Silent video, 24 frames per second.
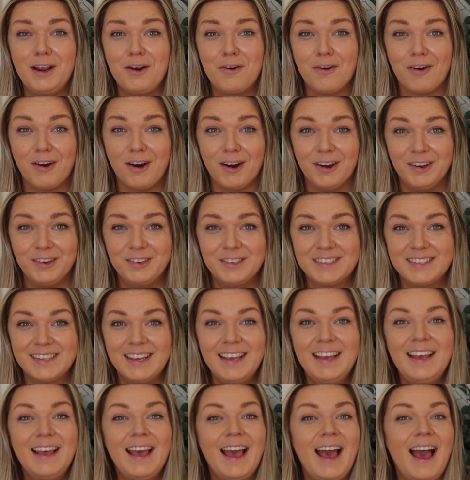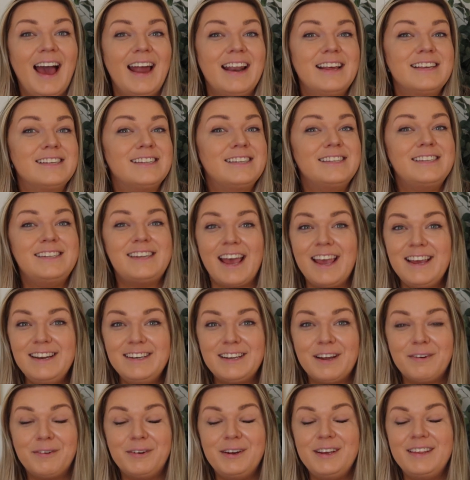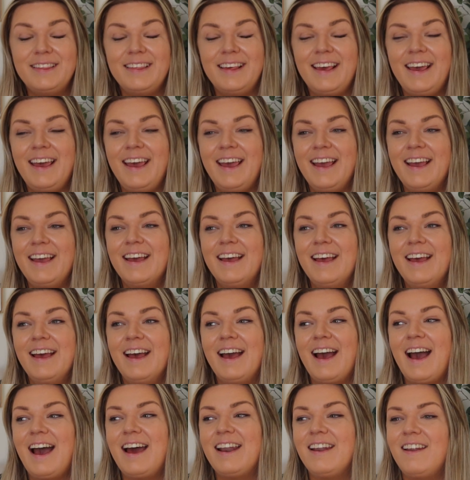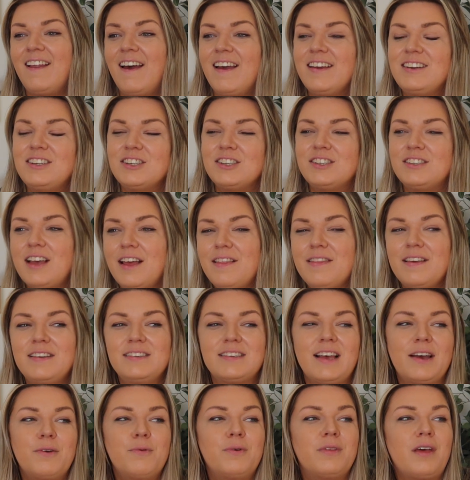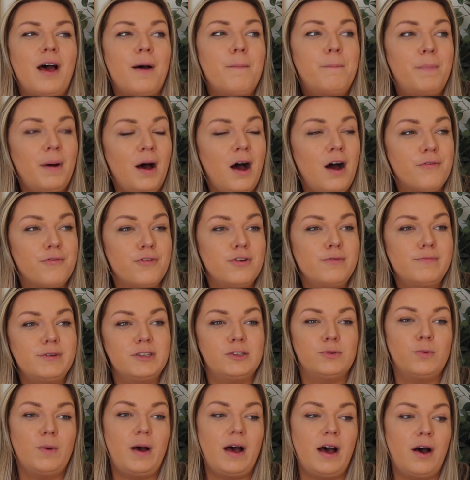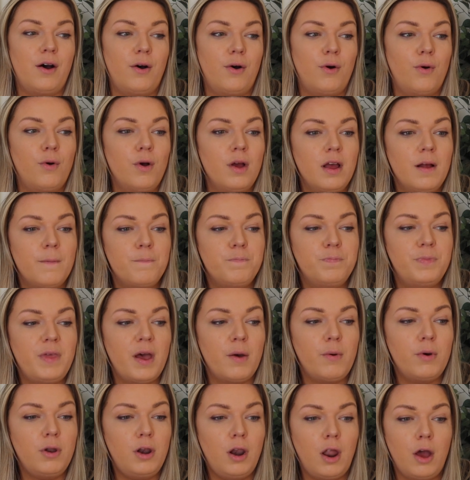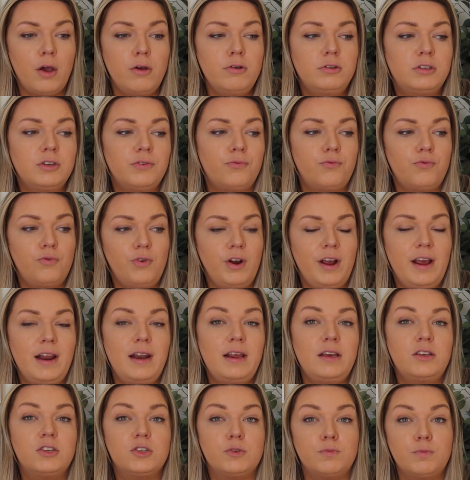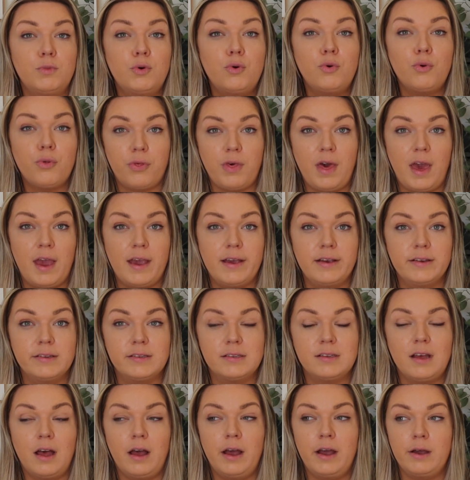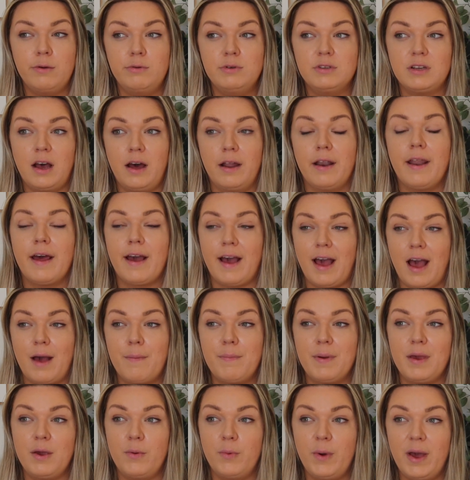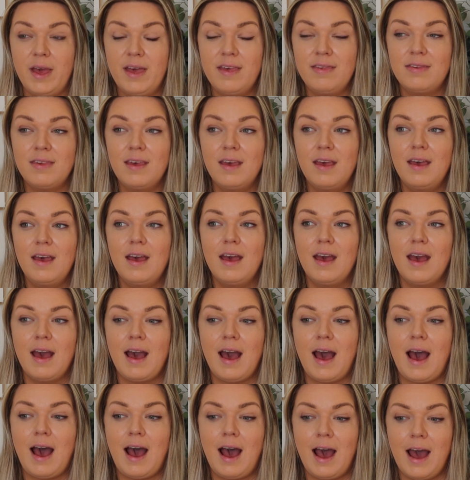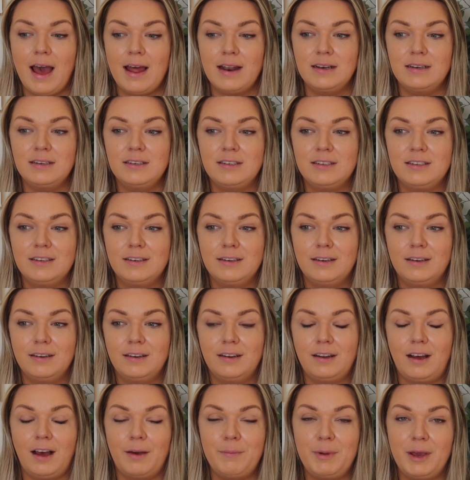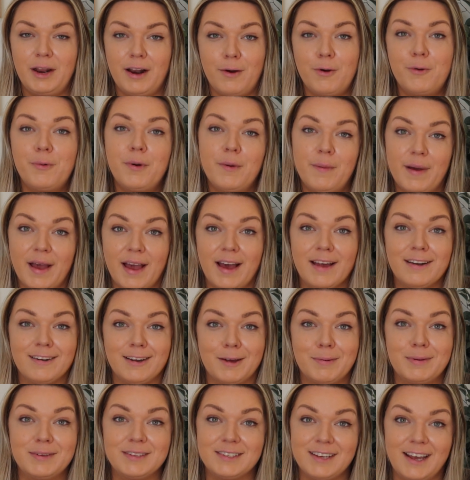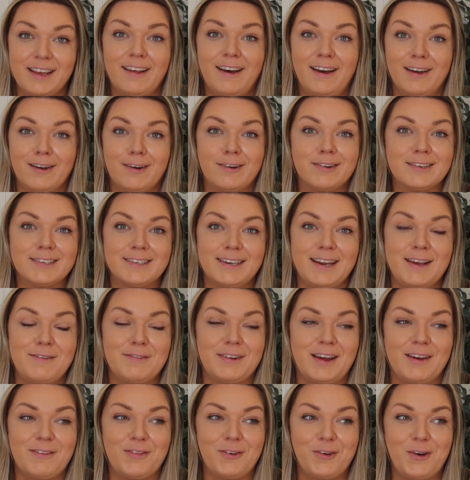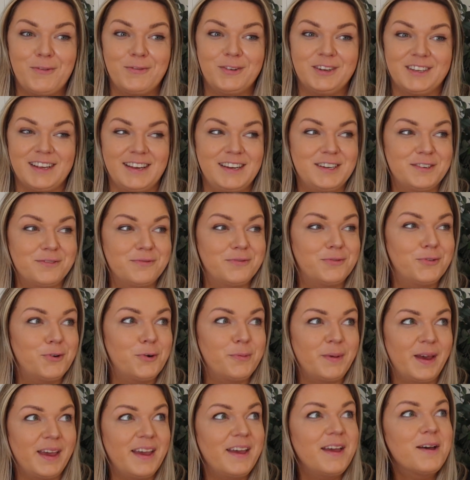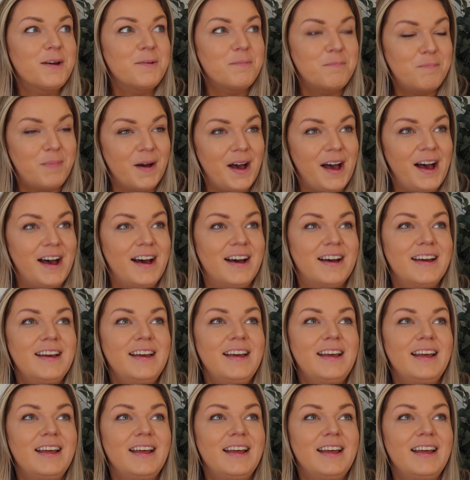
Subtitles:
gross and it stained everything. And like just certain things, like with our bathroom as well, there were loads of really small things that I was unhappy with. And I mean, I will put my hand up and say that I got Steve to have the conversation for me, but